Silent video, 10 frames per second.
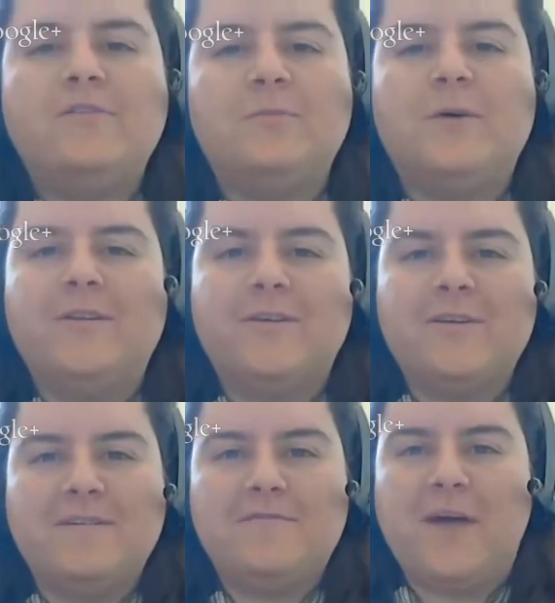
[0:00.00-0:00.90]
wonder
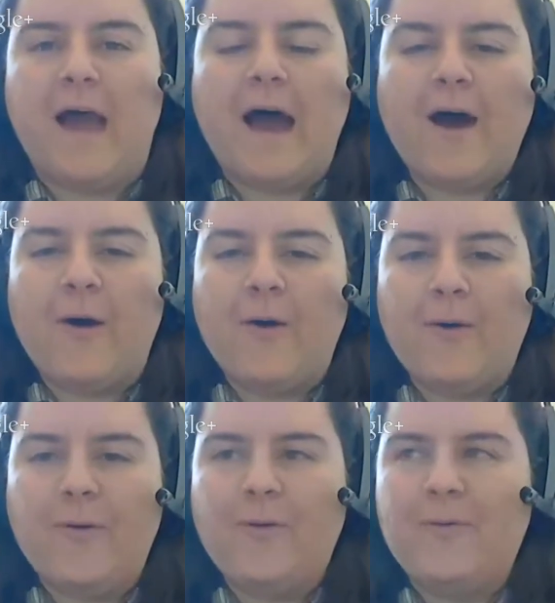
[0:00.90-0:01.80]
if
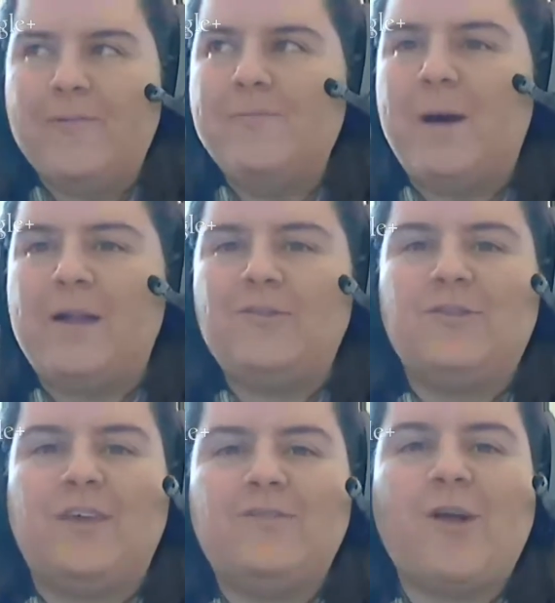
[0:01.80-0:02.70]
how much like
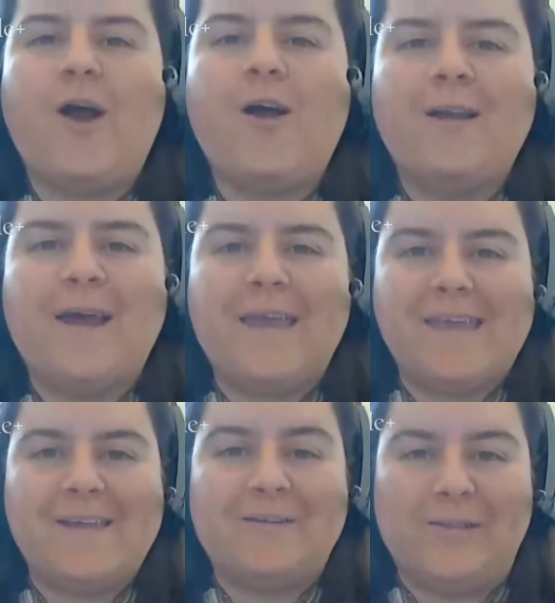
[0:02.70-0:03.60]
Shahar and I get
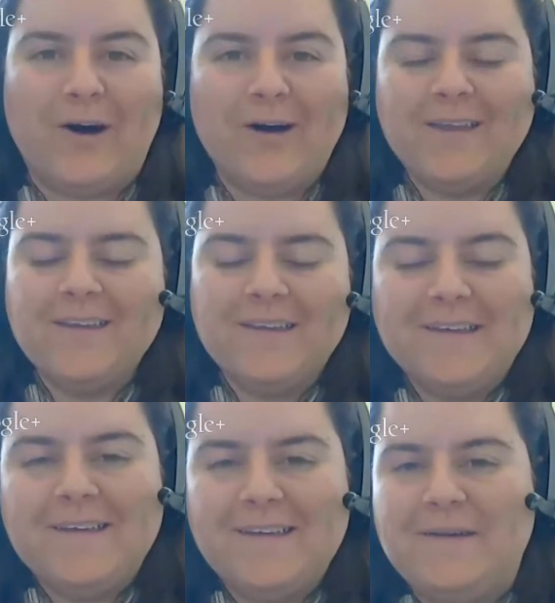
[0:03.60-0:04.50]
along,
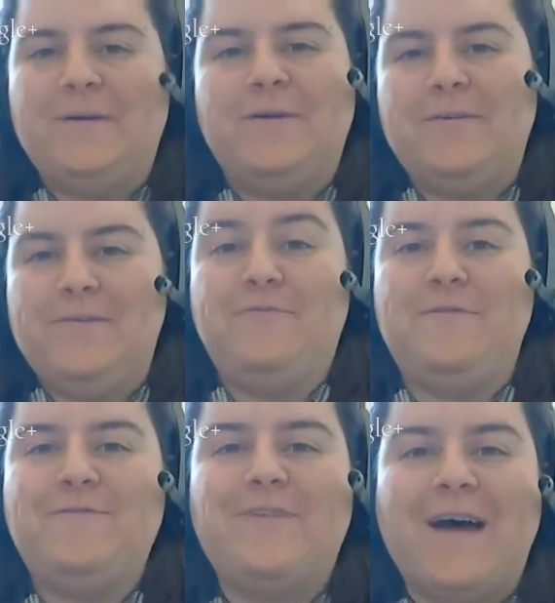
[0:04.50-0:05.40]
uh, if we
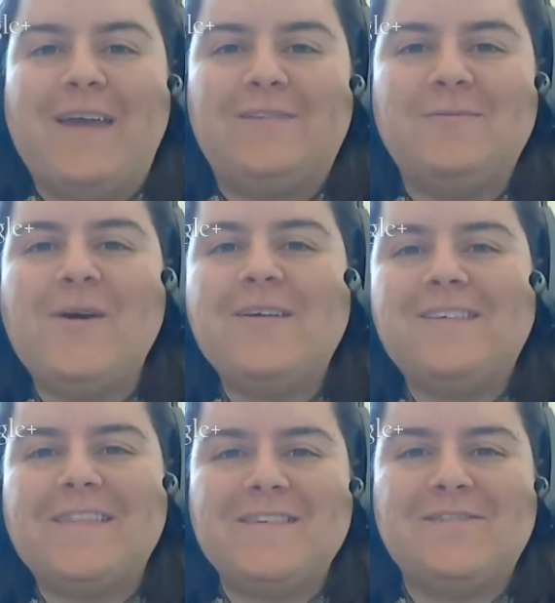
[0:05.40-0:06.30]
fight. We always get
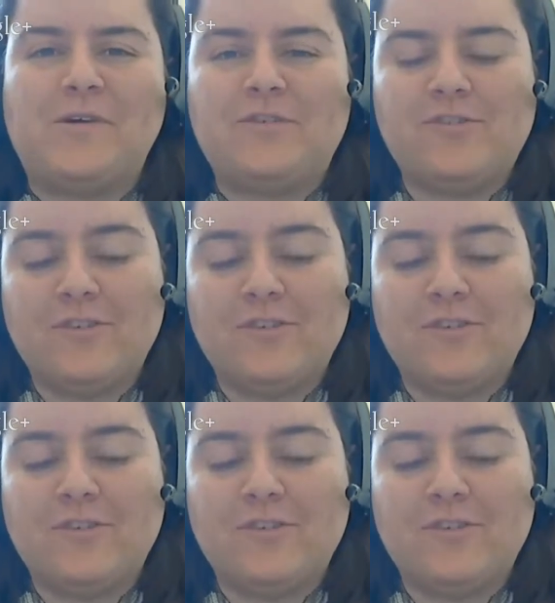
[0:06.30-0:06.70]
these questions like, "Do